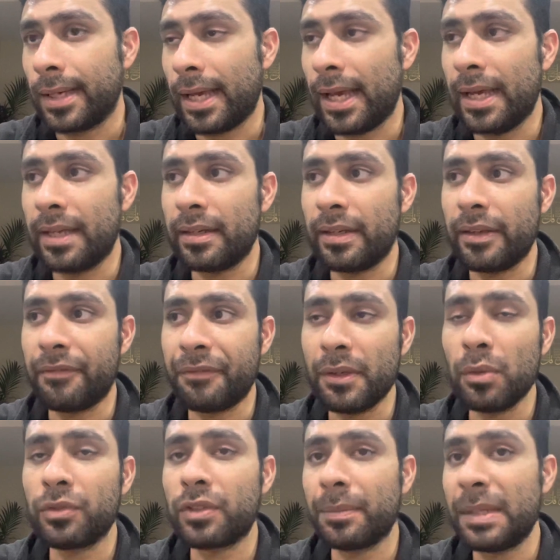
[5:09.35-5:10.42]
And it
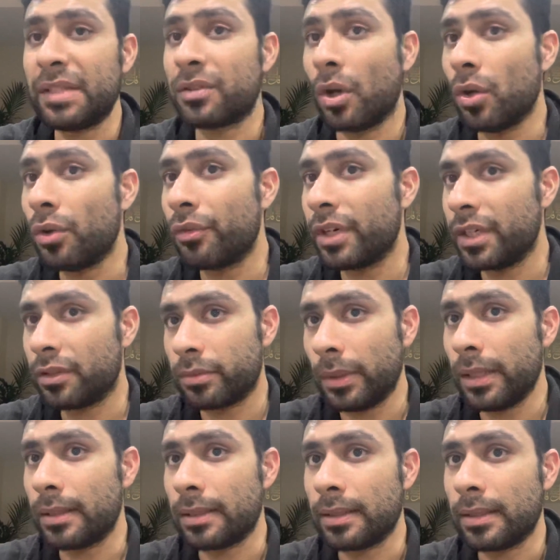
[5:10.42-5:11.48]
feels to me he's hungry as
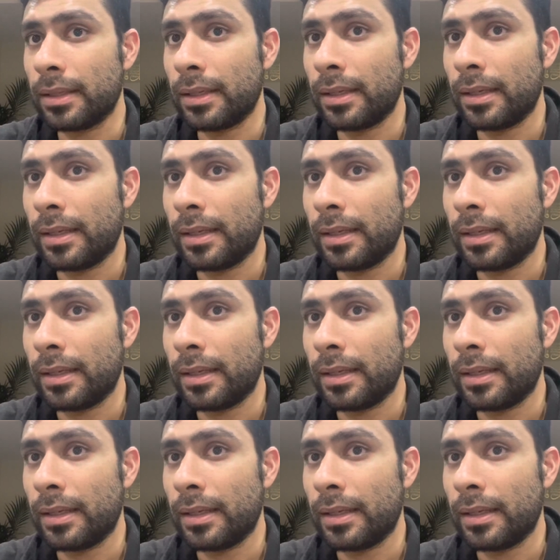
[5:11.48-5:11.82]
well.